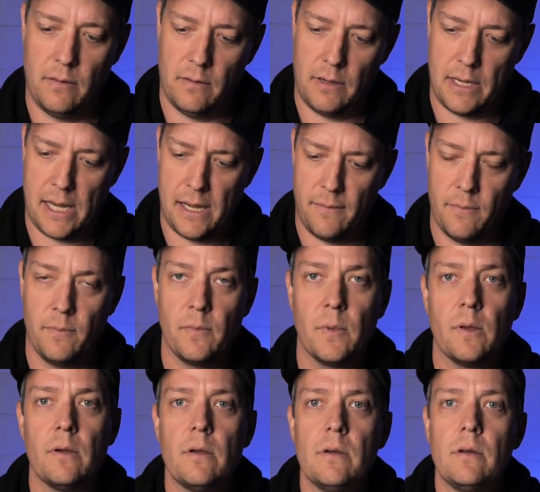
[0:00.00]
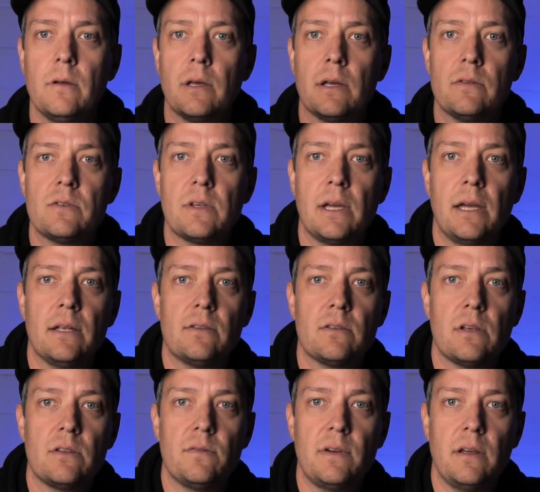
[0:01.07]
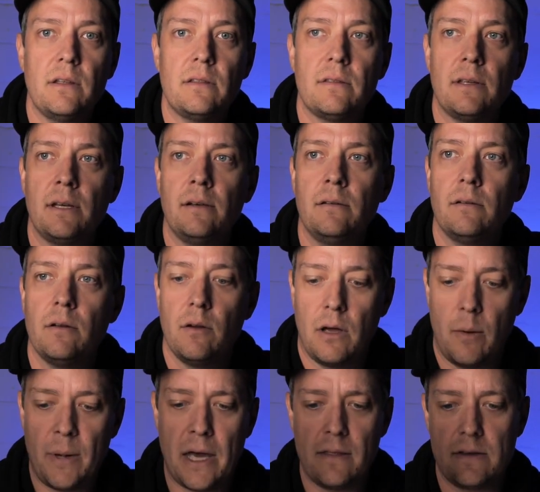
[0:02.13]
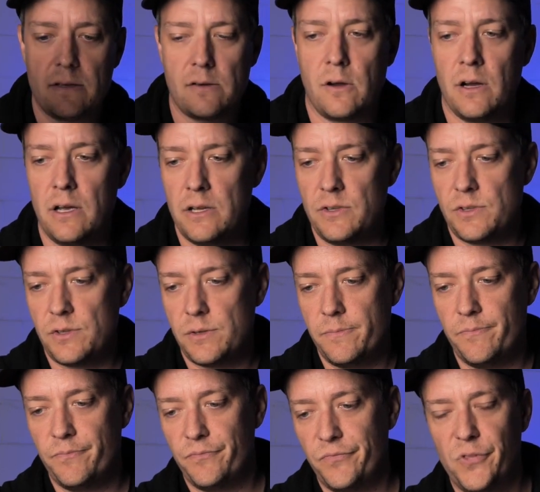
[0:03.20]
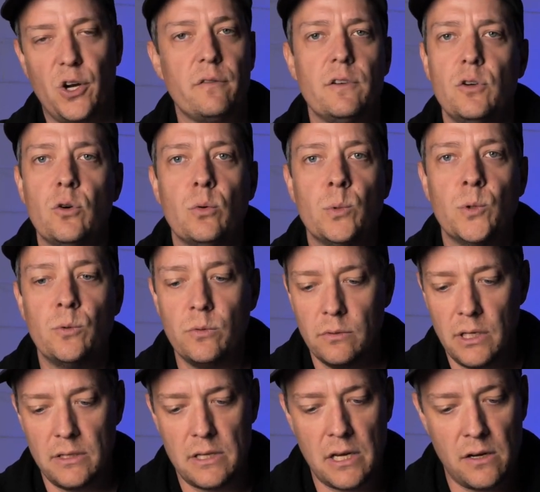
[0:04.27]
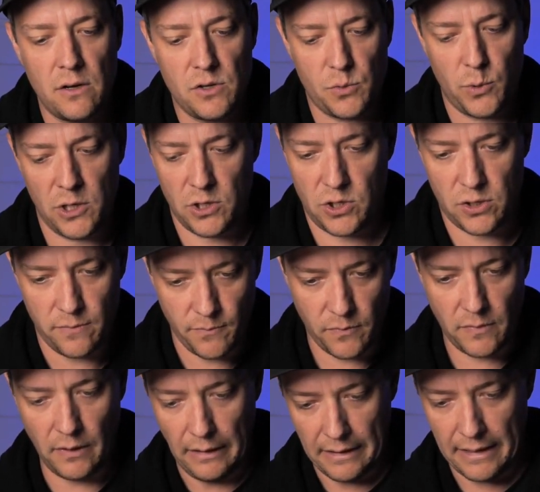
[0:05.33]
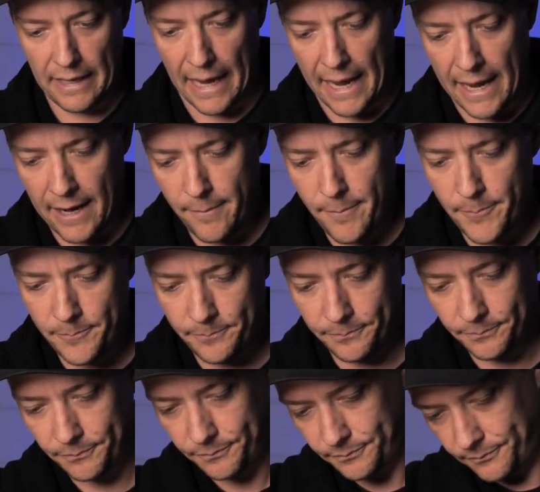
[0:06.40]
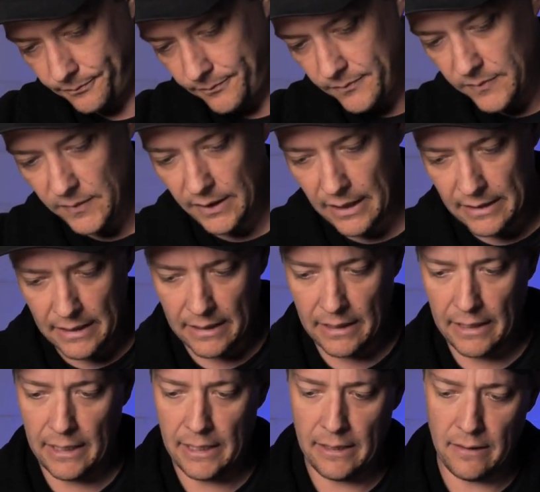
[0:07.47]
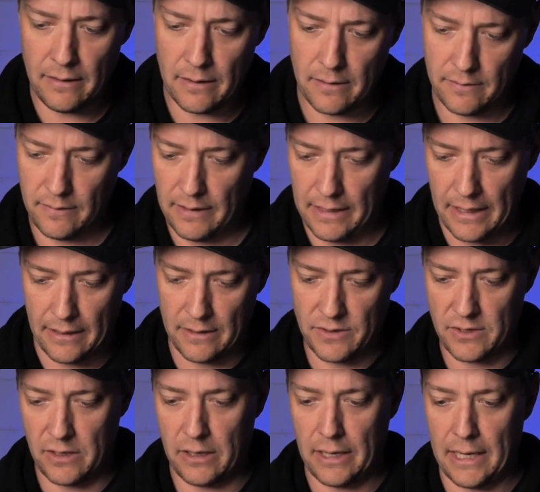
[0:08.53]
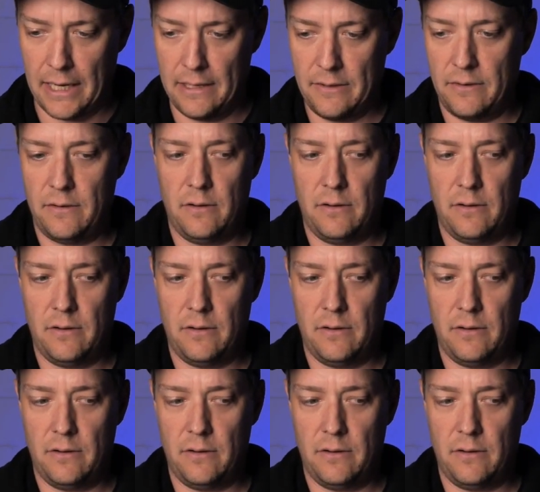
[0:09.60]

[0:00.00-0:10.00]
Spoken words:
Okay, you can see it's fairly thin, about the size of a normal Nintendo Switch game. And then in the other side,